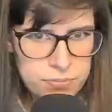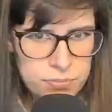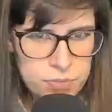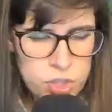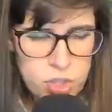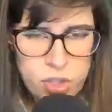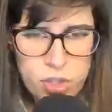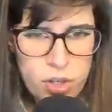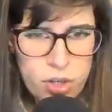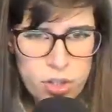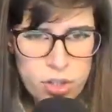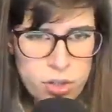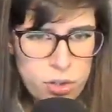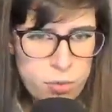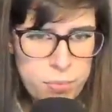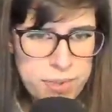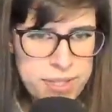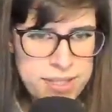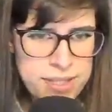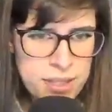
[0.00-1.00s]
You're not-
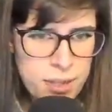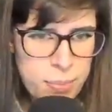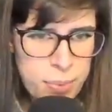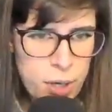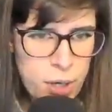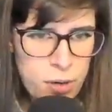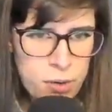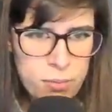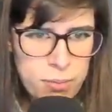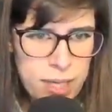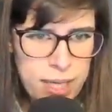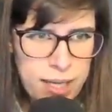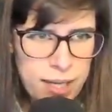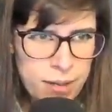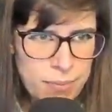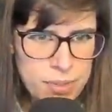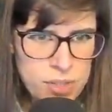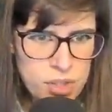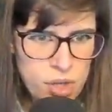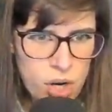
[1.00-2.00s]
you've missed the boat, mate.
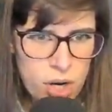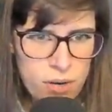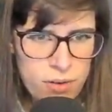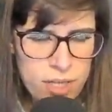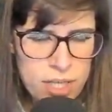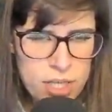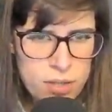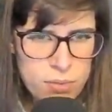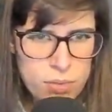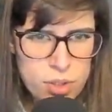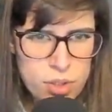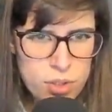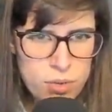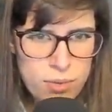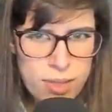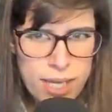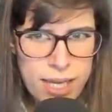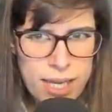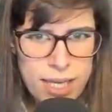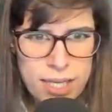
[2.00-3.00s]
I'm sorry, you were too
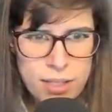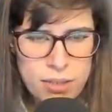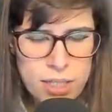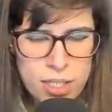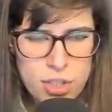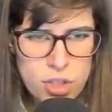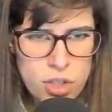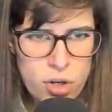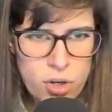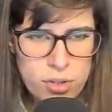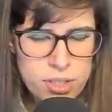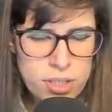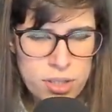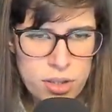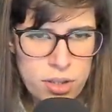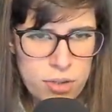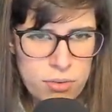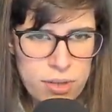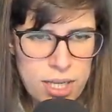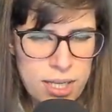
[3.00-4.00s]
late. It docked
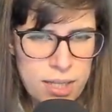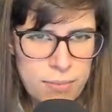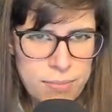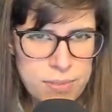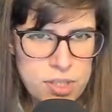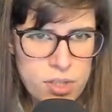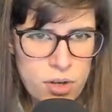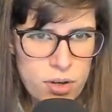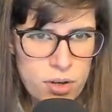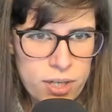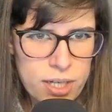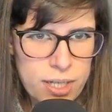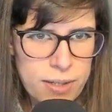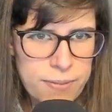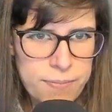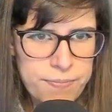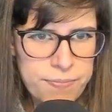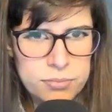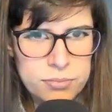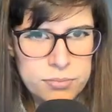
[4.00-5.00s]
3. I'm sorry.
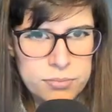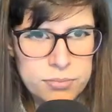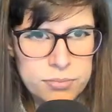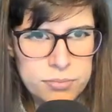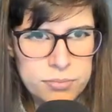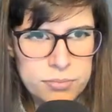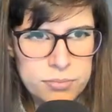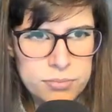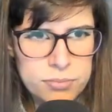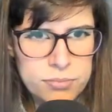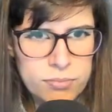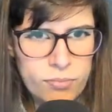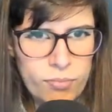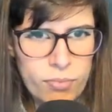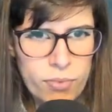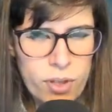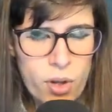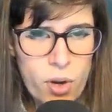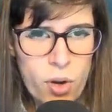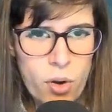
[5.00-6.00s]

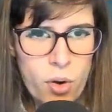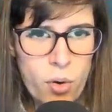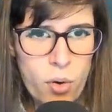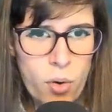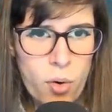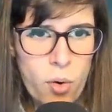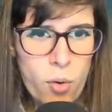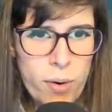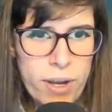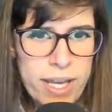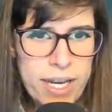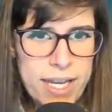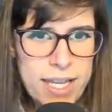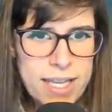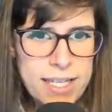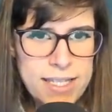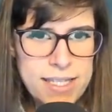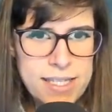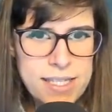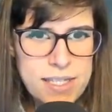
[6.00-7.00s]
Oh, it
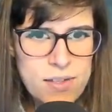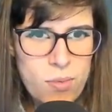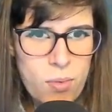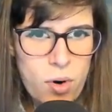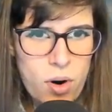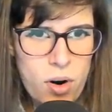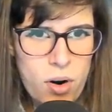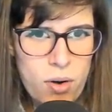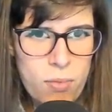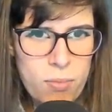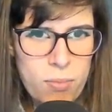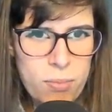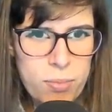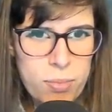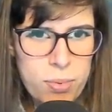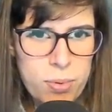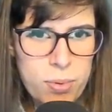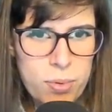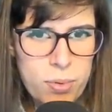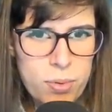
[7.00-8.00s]
is swamp.
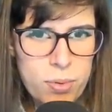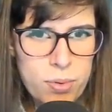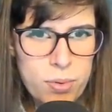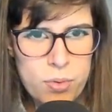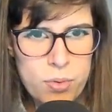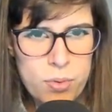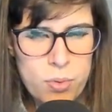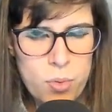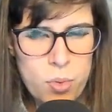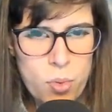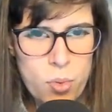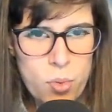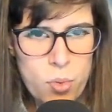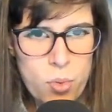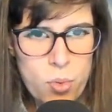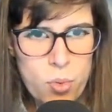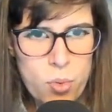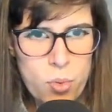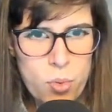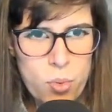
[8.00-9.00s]

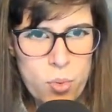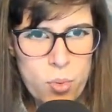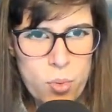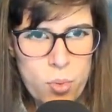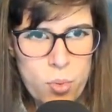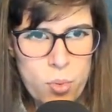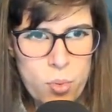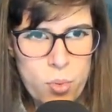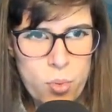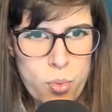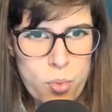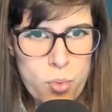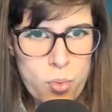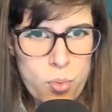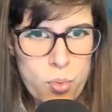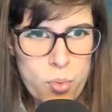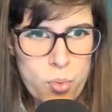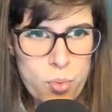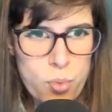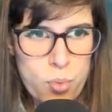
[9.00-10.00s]

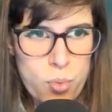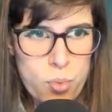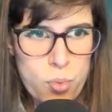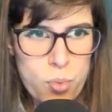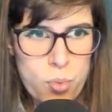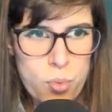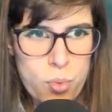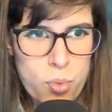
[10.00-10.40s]
Ooh.